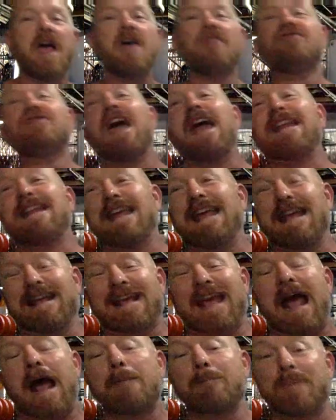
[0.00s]
then it
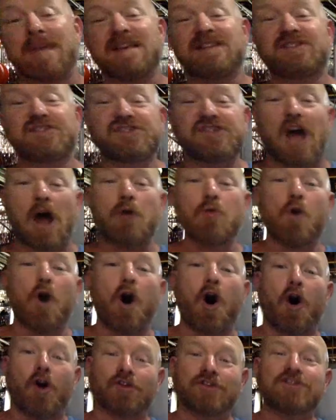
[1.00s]
can be so
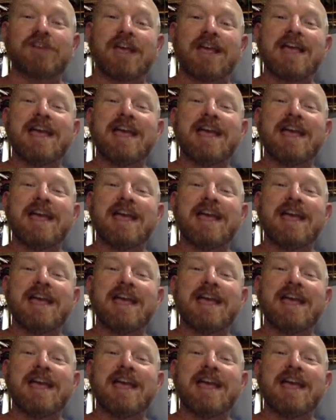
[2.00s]
hot,